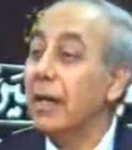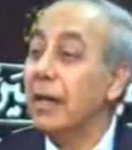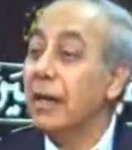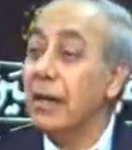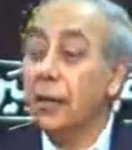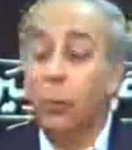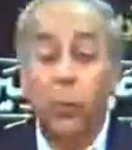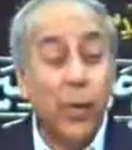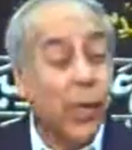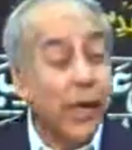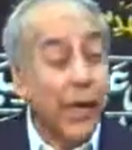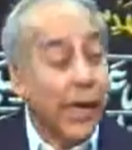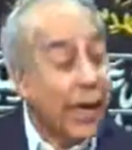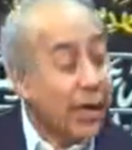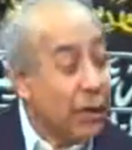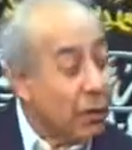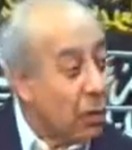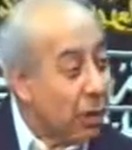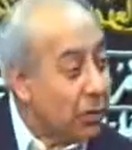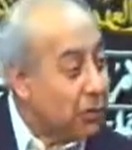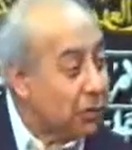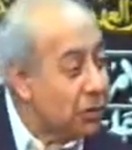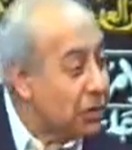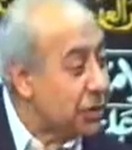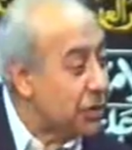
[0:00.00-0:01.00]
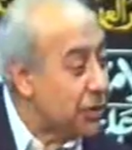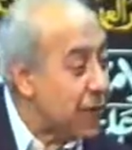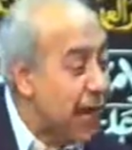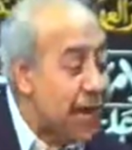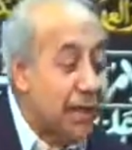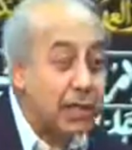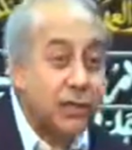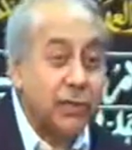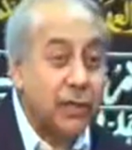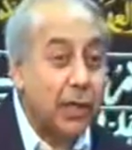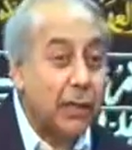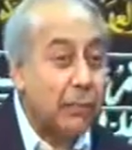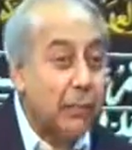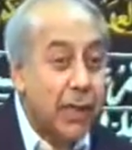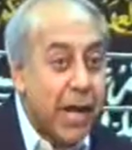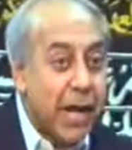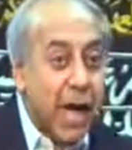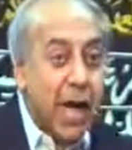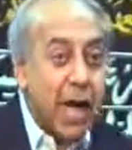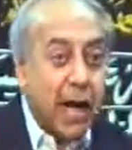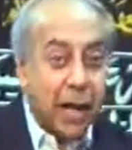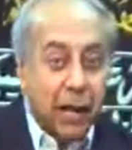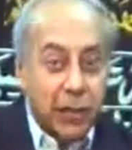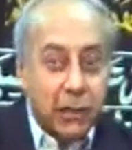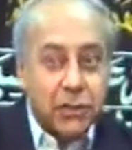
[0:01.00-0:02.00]
We cannot recite
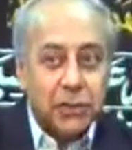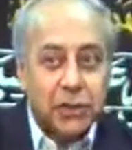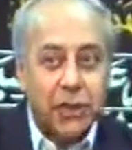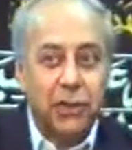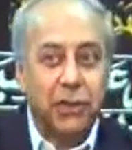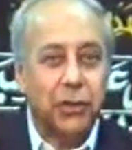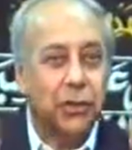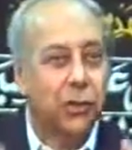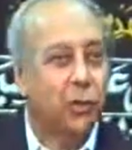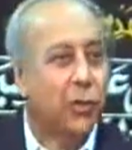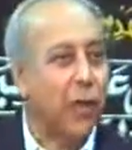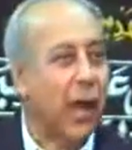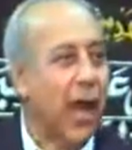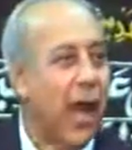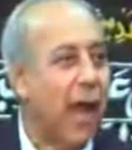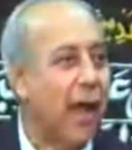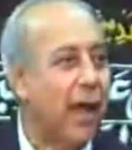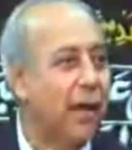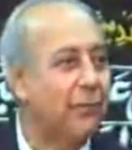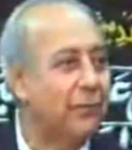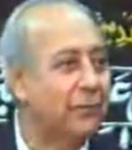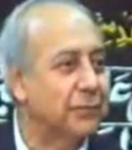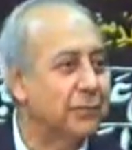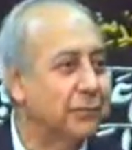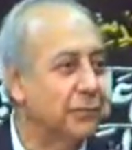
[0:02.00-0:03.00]
talbiyah until you have.